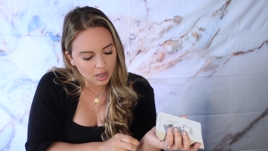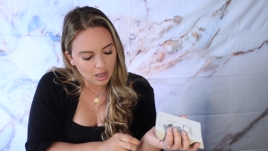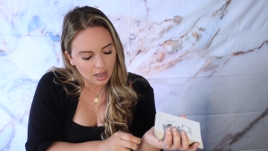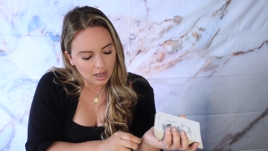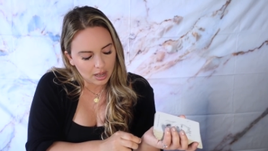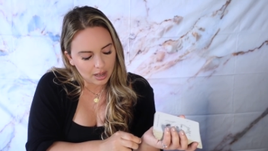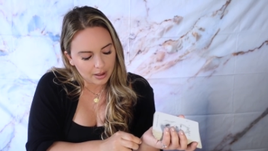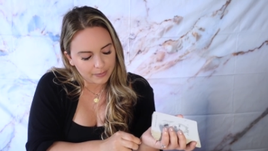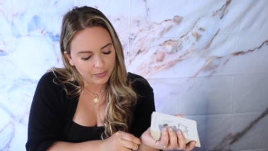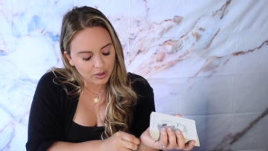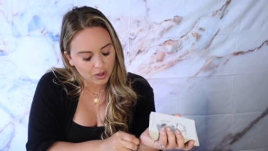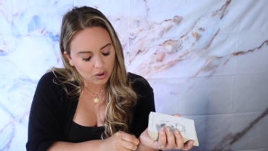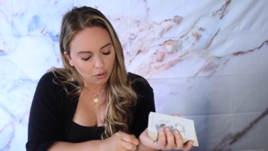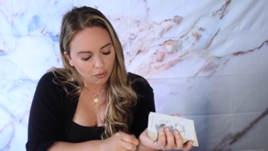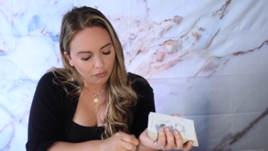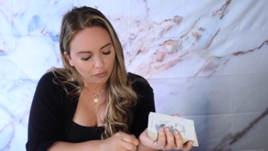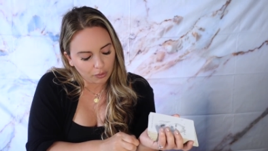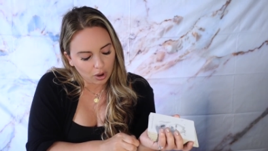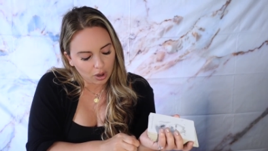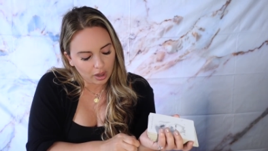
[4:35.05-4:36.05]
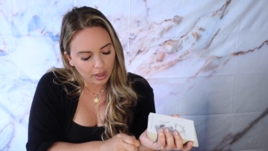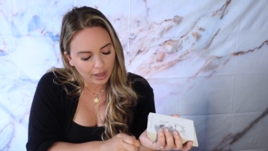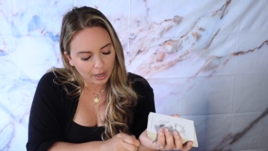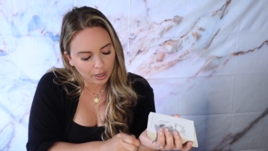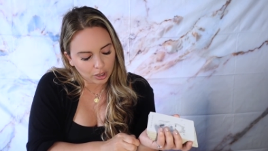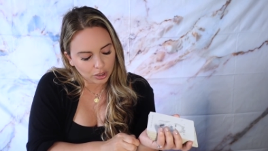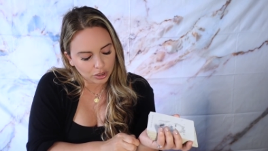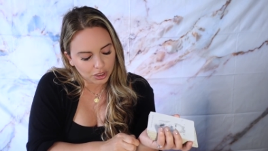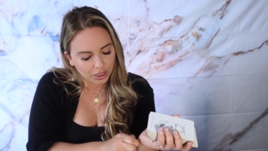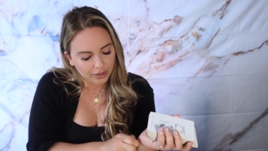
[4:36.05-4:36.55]
um, the overall
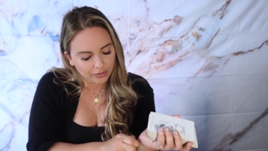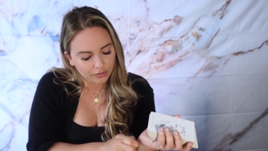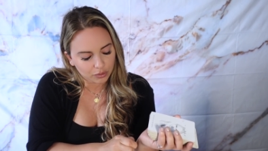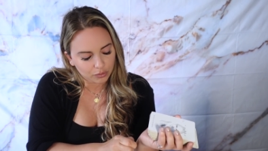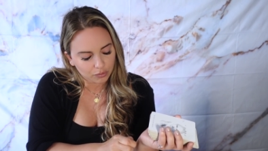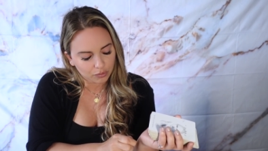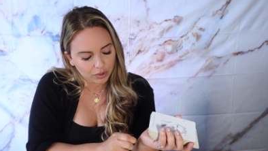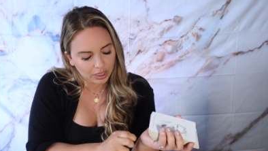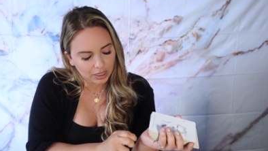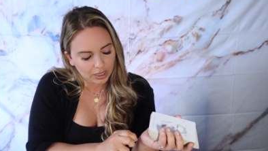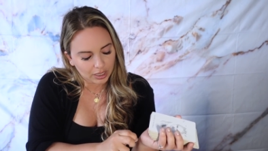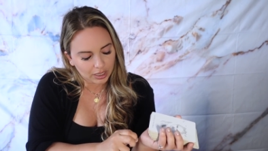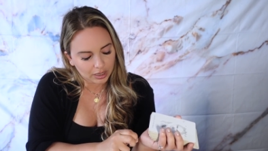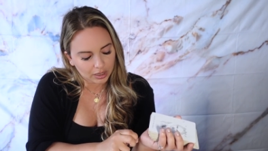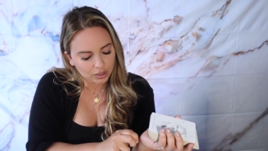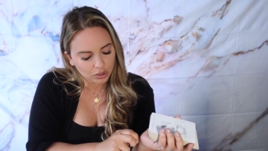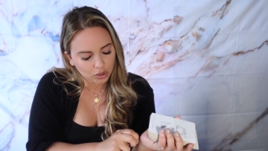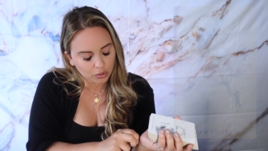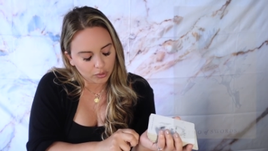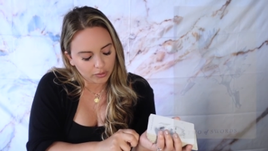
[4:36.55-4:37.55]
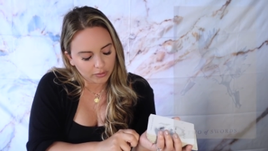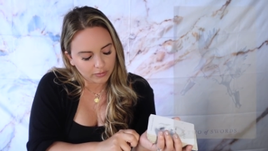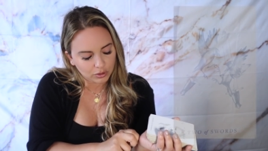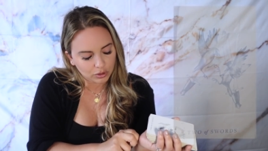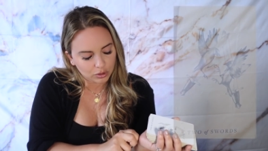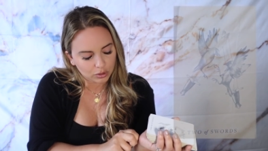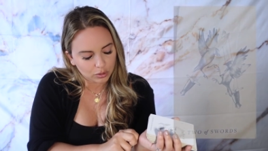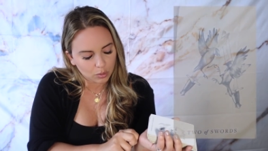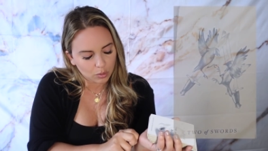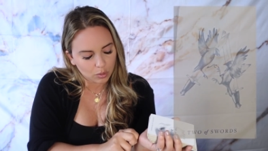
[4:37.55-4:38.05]
energy of the reading, Two of
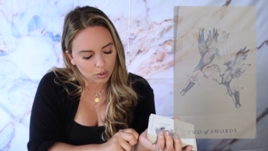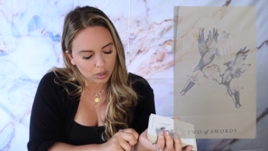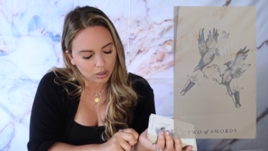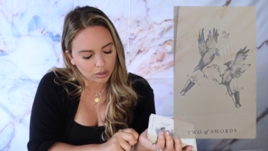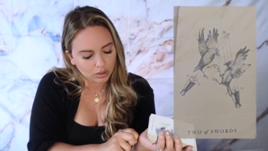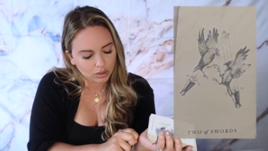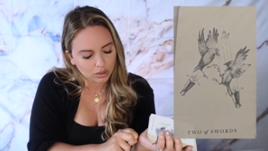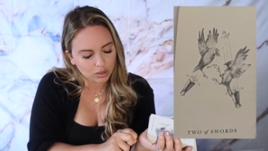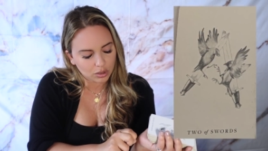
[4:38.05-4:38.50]
Swords.